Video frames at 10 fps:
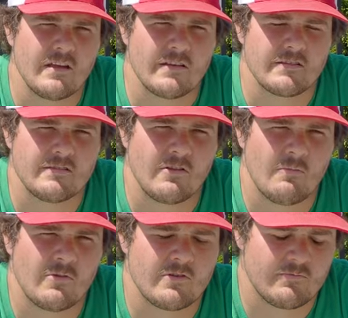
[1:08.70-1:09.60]
Yes,
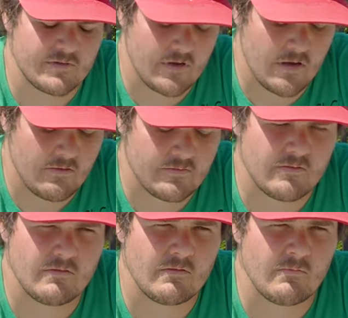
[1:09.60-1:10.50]
lawnmower was uh,
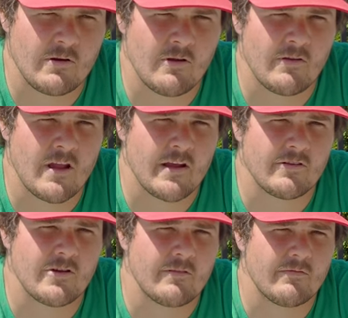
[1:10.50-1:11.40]
right around nine
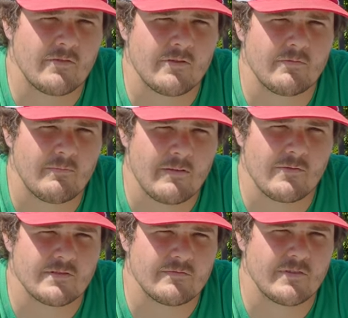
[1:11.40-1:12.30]
grand for my
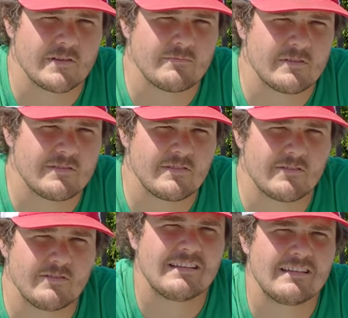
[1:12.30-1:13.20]
first investment. So
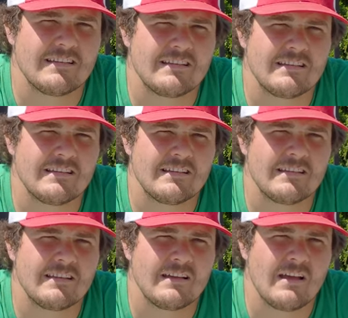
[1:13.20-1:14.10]
what were you using
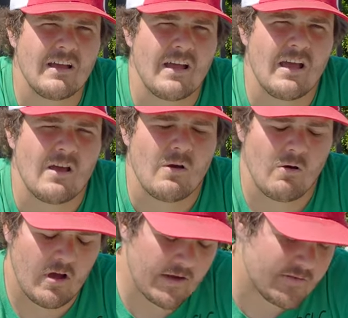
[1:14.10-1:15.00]
beforehand?
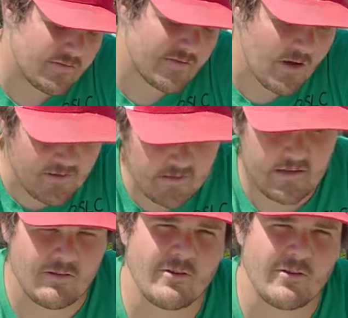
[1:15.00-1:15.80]
Well, actually, so I did get a